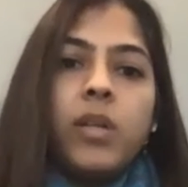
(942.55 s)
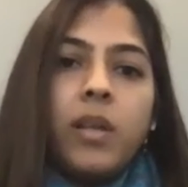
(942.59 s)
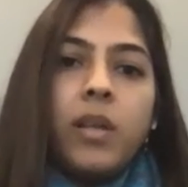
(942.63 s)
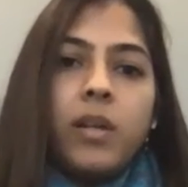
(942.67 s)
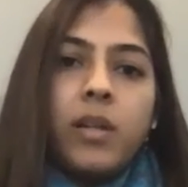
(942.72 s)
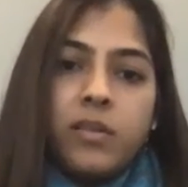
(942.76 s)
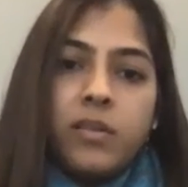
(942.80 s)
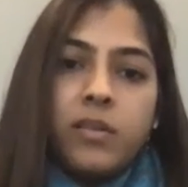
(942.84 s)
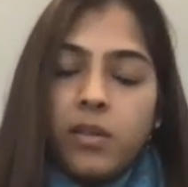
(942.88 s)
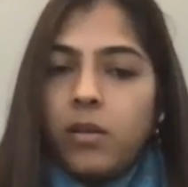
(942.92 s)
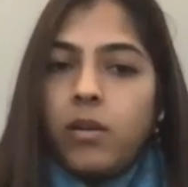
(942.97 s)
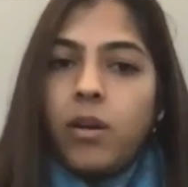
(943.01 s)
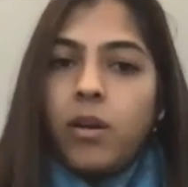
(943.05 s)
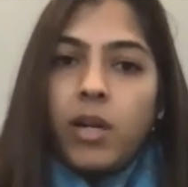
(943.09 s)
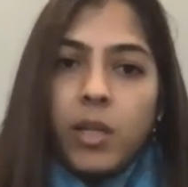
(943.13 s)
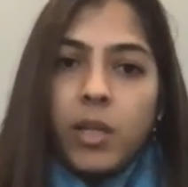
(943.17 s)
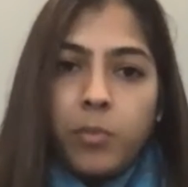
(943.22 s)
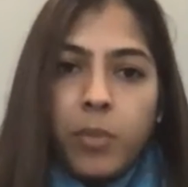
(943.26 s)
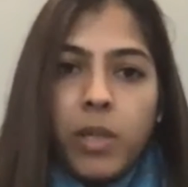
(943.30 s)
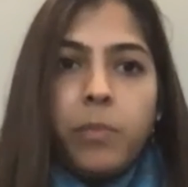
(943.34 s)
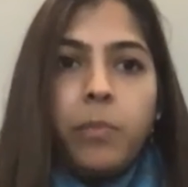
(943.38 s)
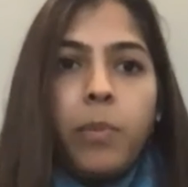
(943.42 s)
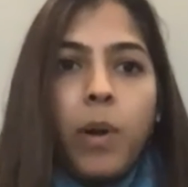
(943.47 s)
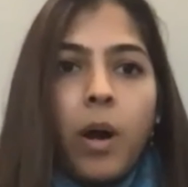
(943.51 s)
that is
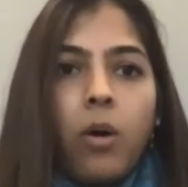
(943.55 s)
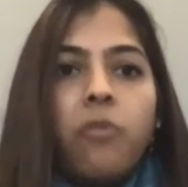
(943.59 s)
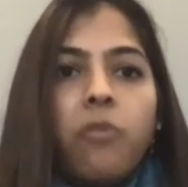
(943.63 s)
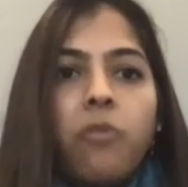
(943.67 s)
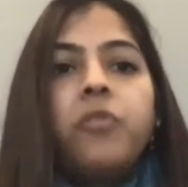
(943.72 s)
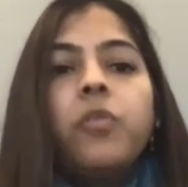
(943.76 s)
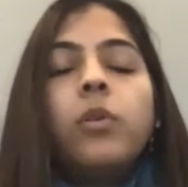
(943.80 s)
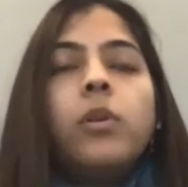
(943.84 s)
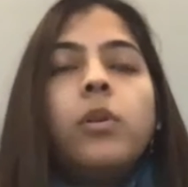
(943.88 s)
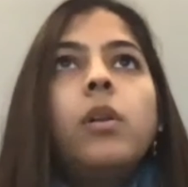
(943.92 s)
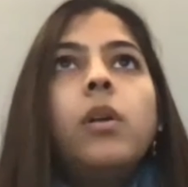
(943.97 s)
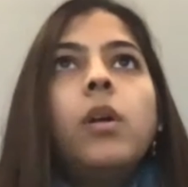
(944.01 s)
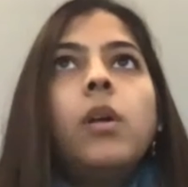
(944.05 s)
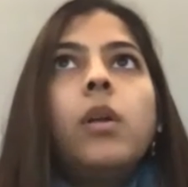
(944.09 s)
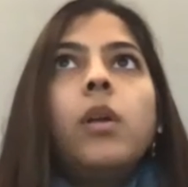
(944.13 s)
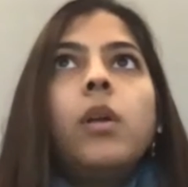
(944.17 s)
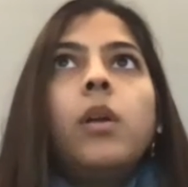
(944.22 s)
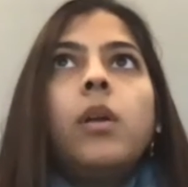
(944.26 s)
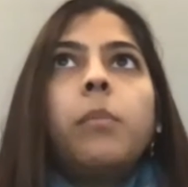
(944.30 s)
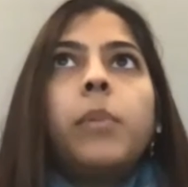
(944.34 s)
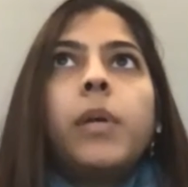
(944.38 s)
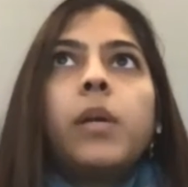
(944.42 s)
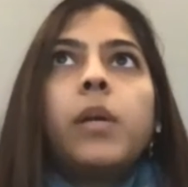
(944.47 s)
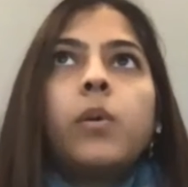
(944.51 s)
incredibly powerful,
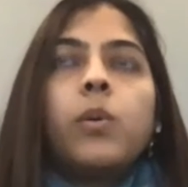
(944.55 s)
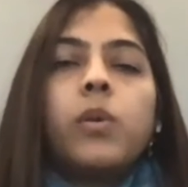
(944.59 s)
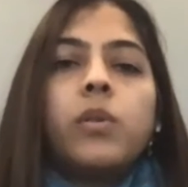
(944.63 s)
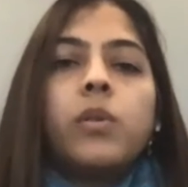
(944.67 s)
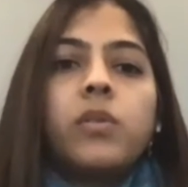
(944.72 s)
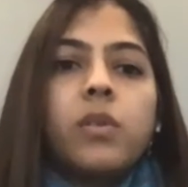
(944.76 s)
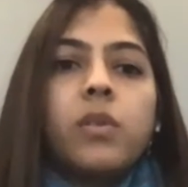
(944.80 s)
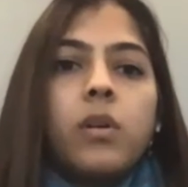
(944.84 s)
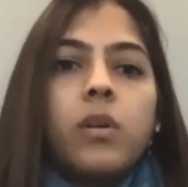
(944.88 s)
because